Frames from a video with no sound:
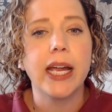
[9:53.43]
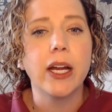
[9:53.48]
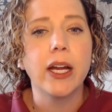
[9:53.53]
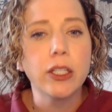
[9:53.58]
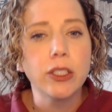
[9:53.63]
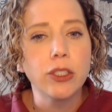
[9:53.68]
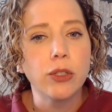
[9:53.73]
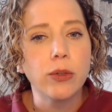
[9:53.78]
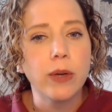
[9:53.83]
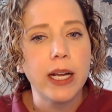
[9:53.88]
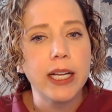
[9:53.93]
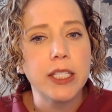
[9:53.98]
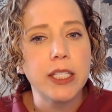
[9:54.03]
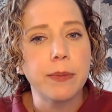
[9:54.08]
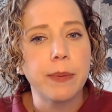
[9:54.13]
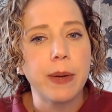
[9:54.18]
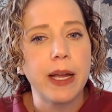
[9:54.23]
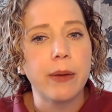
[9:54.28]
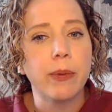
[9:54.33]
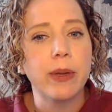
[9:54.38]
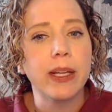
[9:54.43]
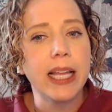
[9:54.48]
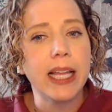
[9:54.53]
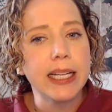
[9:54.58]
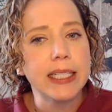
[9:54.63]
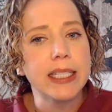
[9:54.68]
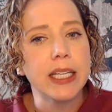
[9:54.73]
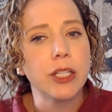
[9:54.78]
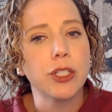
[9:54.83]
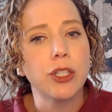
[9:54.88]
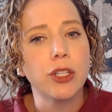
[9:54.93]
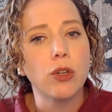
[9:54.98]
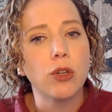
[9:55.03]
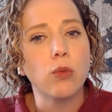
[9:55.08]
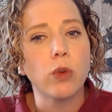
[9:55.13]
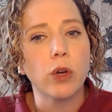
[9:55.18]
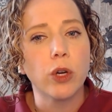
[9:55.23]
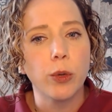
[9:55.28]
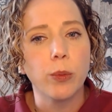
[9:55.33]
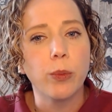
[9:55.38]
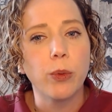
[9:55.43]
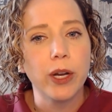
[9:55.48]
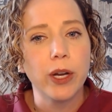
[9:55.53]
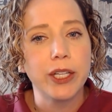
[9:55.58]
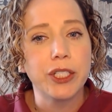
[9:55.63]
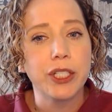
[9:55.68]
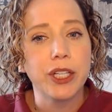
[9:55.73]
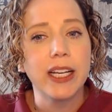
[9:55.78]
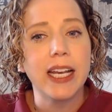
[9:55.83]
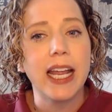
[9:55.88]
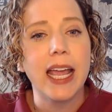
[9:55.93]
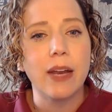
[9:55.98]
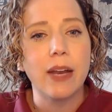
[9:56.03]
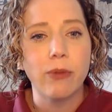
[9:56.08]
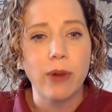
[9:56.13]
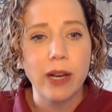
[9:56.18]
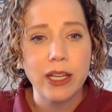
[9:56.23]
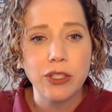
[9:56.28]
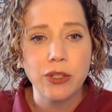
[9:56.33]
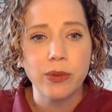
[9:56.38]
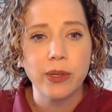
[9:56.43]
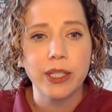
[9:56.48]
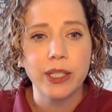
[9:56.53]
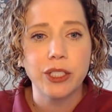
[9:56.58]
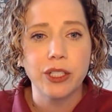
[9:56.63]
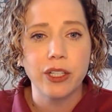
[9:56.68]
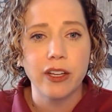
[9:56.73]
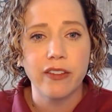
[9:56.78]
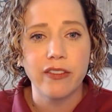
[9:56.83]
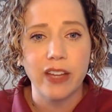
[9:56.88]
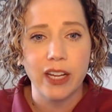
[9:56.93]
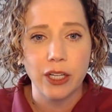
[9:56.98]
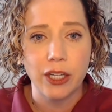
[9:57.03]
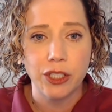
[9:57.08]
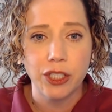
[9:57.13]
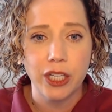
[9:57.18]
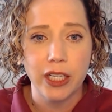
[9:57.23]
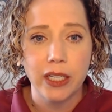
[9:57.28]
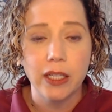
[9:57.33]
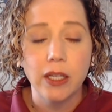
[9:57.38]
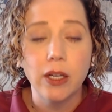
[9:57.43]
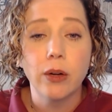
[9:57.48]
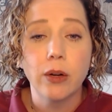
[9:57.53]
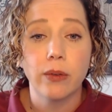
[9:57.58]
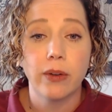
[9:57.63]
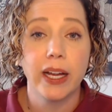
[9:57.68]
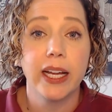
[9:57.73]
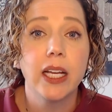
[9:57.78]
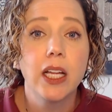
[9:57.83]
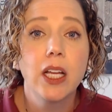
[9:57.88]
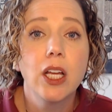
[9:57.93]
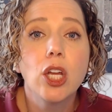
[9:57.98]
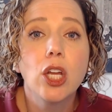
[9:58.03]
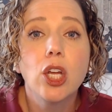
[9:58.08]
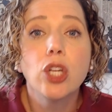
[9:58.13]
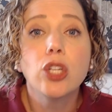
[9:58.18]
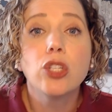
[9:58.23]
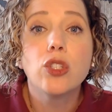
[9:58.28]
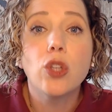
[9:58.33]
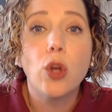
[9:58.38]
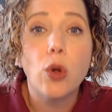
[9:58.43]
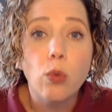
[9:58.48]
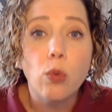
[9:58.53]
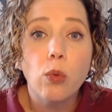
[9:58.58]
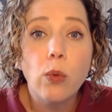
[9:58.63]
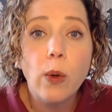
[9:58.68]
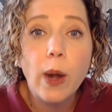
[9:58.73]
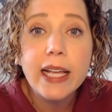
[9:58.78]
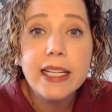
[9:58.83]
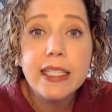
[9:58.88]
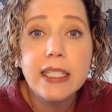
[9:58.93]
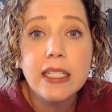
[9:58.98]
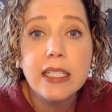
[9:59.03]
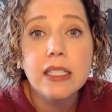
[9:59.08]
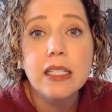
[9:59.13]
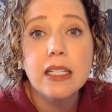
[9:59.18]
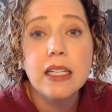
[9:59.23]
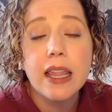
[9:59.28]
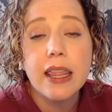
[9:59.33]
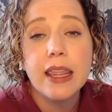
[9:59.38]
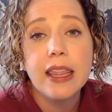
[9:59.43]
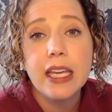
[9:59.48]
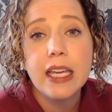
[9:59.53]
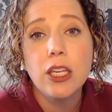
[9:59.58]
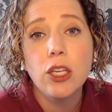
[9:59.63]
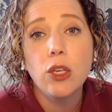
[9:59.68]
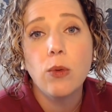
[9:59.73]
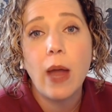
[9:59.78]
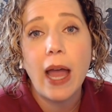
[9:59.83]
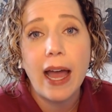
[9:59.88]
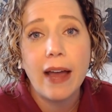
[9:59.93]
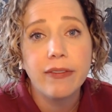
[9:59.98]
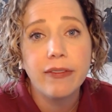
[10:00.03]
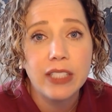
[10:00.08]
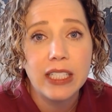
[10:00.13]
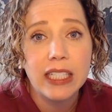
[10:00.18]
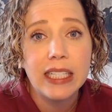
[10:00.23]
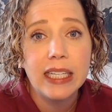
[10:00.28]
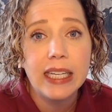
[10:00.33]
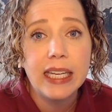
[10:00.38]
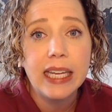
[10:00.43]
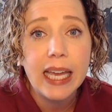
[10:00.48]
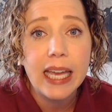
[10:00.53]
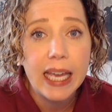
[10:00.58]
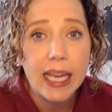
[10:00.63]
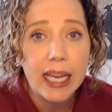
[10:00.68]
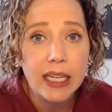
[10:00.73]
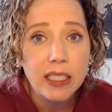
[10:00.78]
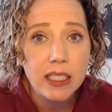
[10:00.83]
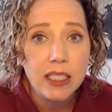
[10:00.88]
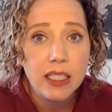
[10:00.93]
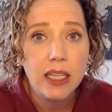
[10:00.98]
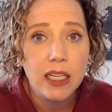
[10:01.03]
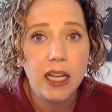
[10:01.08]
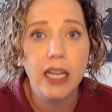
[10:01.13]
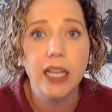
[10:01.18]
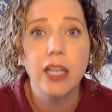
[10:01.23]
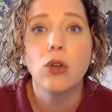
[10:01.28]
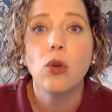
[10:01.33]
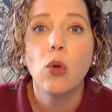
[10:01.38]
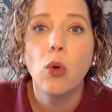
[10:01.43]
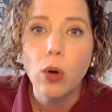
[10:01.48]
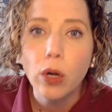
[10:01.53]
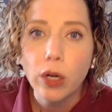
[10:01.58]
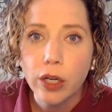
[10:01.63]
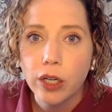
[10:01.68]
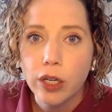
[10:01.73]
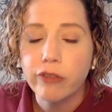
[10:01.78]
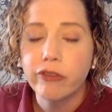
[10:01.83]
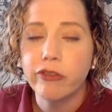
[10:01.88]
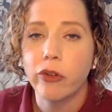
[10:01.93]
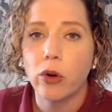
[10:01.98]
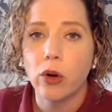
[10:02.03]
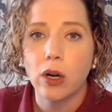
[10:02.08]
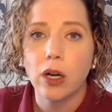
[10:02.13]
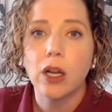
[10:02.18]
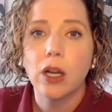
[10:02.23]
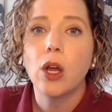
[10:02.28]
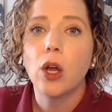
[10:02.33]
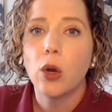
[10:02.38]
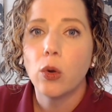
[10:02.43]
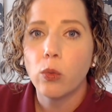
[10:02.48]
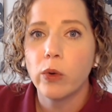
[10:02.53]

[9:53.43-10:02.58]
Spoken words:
characterized by relaxation, recuperation, and restoration of energy, right? So rest is the thing you have to get in order for